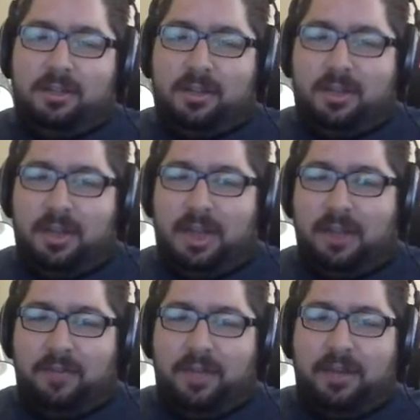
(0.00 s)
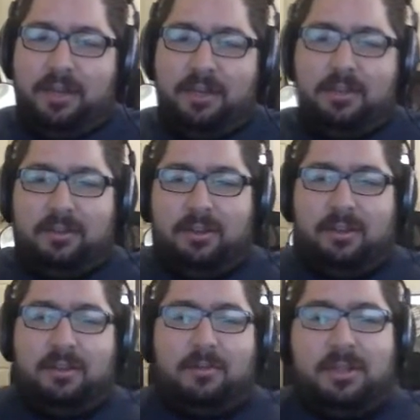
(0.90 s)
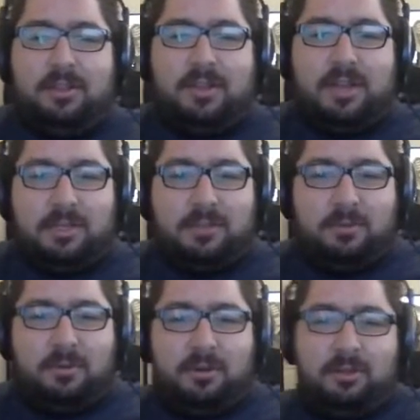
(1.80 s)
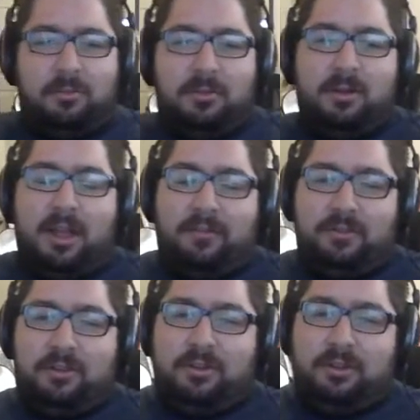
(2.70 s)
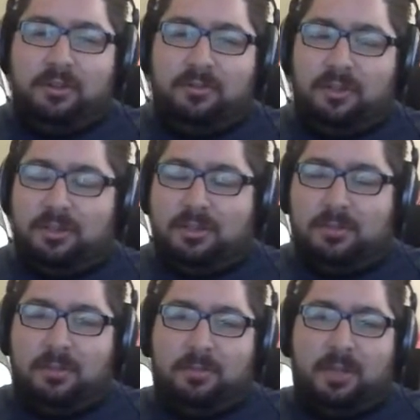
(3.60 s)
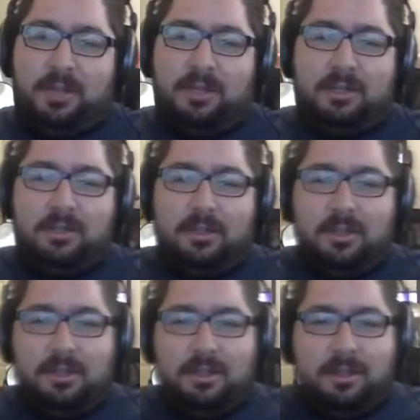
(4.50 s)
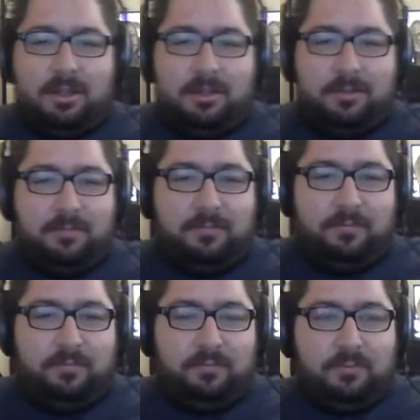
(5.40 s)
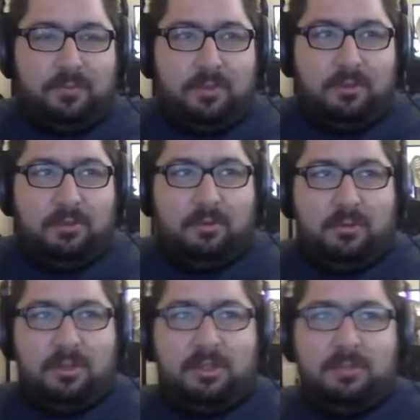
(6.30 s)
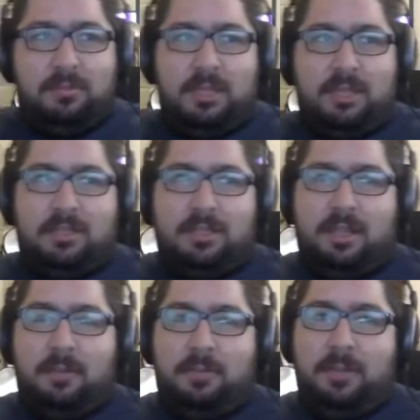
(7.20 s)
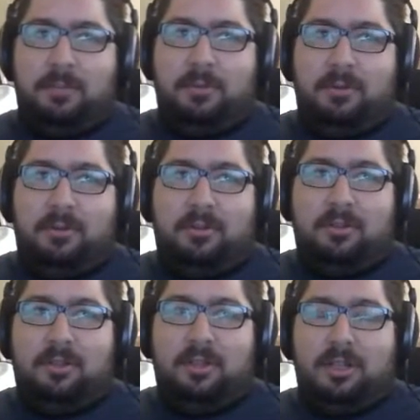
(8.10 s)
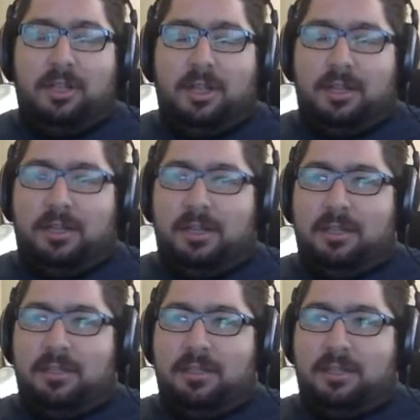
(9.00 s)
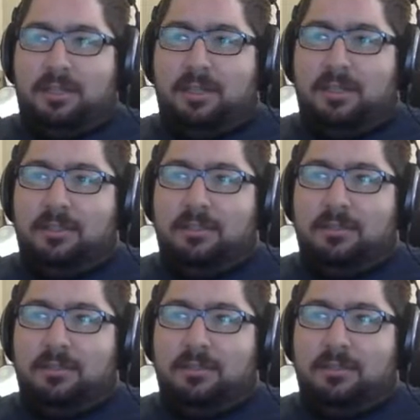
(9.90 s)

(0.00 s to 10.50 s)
kind of have at it in the dashboard a little bit after you've done some of the planning. What are some things to help people, I guess, move